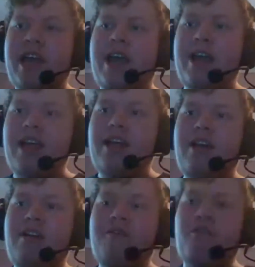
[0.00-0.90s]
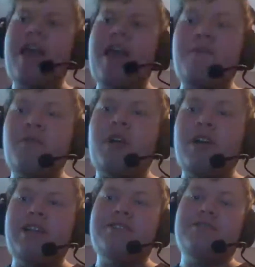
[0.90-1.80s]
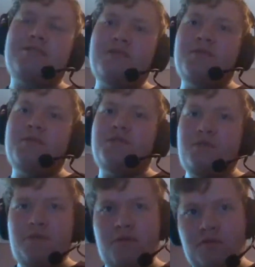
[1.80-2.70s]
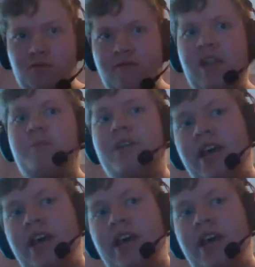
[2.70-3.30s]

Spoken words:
for everyone else to develop